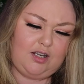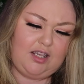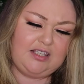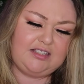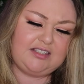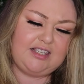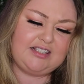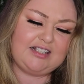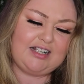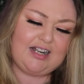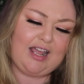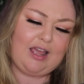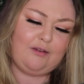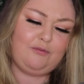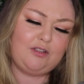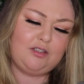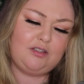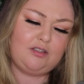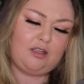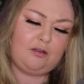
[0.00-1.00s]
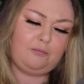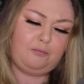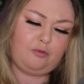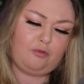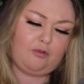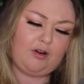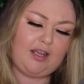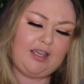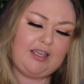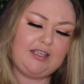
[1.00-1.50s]
this is lavender
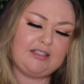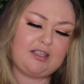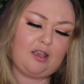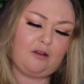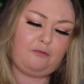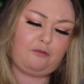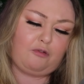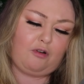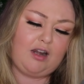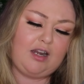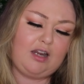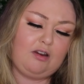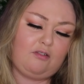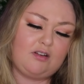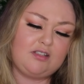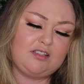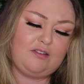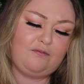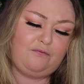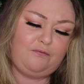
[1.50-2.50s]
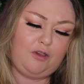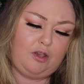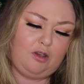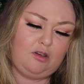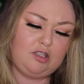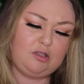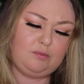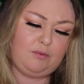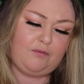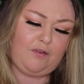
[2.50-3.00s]
breeze fragrance
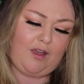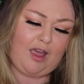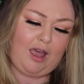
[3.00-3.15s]
infused with